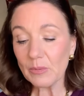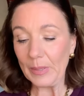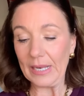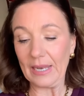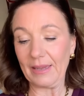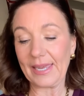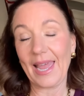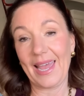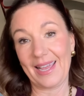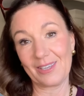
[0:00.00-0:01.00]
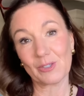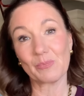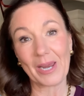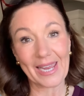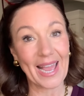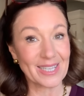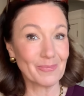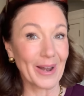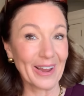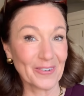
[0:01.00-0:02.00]
bit like you're spraying
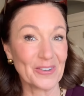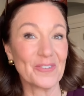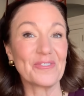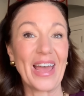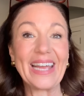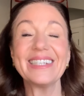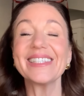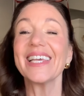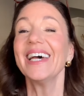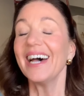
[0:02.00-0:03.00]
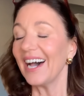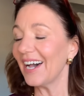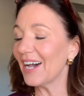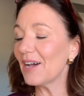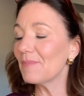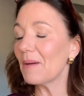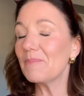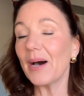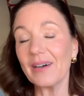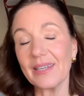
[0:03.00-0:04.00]
hairspray on your face,
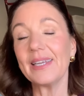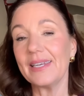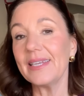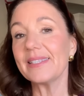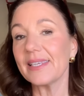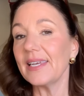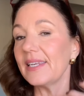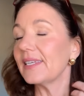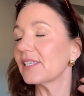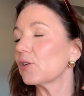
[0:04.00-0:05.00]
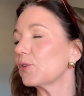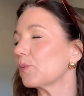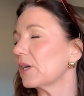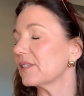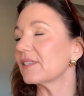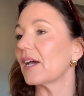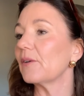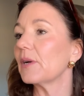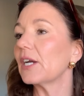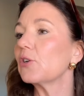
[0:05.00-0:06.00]
but it is a good one.
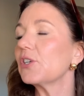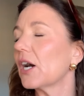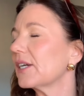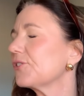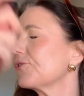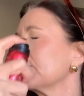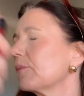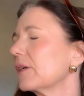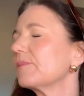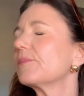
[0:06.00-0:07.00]
So a good high street one.